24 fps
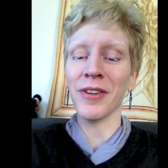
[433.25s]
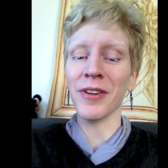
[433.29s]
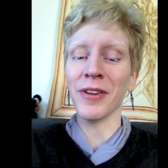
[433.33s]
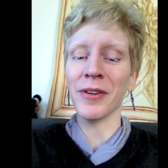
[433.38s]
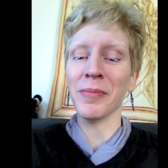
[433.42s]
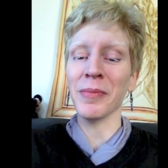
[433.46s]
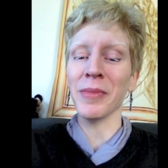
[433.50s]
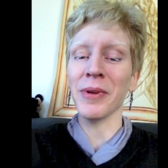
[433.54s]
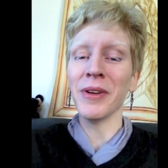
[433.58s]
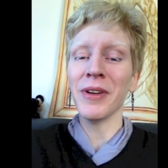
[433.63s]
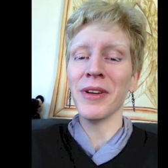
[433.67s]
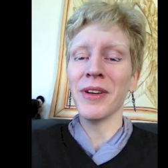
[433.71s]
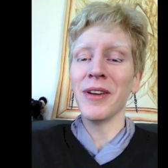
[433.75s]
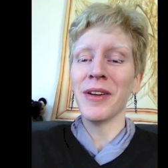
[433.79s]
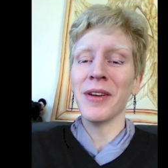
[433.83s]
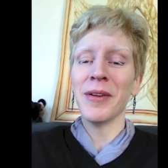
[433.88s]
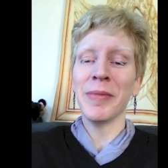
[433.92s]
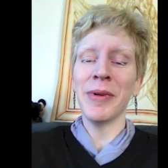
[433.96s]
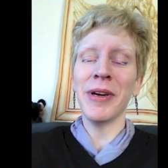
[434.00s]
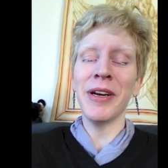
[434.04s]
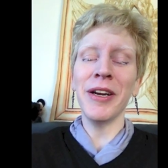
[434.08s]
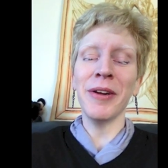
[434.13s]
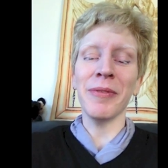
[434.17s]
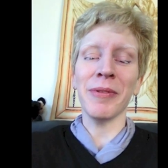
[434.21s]
Um,
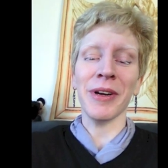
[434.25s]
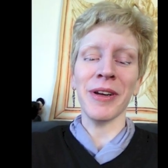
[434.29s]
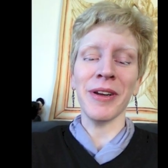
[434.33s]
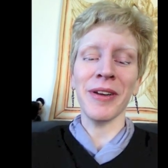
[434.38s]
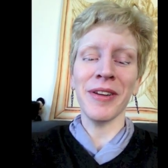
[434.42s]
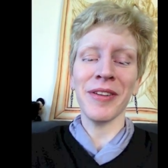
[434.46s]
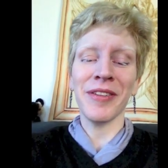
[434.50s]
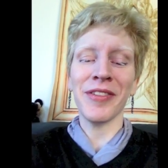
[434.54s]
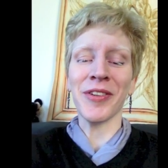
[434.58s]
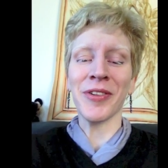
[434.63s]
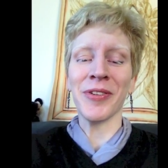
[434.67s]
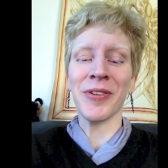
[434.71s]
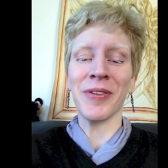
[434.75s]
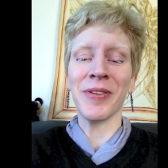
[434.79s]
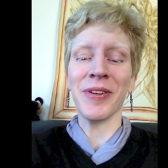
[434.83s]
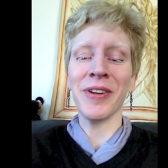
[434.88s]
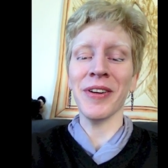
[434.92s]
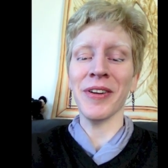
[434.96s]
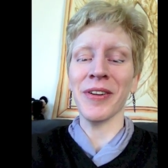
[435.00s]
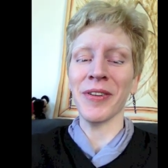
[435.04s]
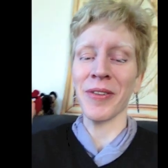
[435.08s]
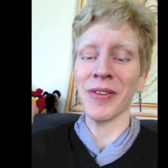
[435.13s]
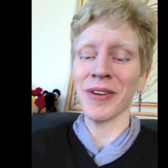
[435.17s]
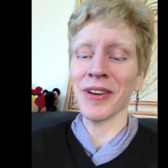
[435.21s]
but anyway, so
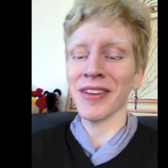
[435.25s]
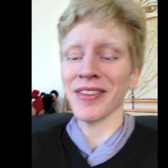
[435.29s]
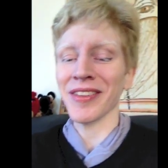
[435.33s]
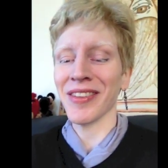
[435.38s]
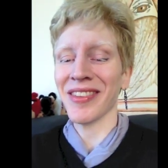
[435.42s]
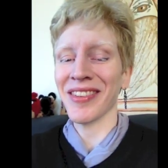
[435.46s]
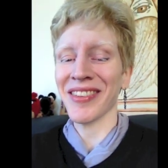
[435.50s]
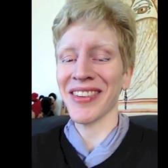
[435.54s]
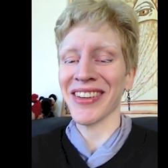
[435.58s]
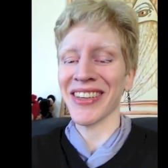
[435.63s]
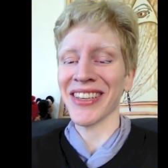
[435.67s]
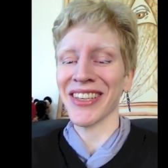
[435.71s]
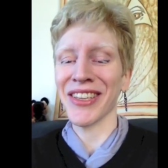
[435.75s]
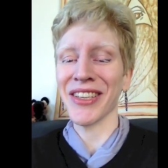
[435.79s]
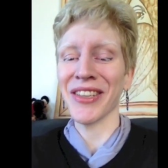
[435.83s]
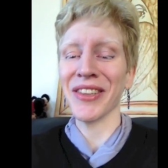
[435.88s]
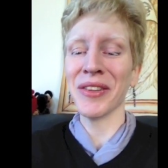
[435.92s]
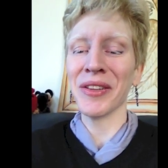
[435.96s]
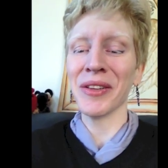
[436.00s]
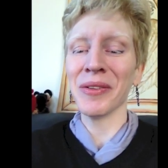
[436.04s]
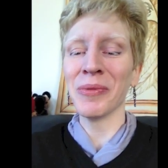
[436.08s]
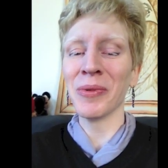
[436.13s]
you know, it's uh,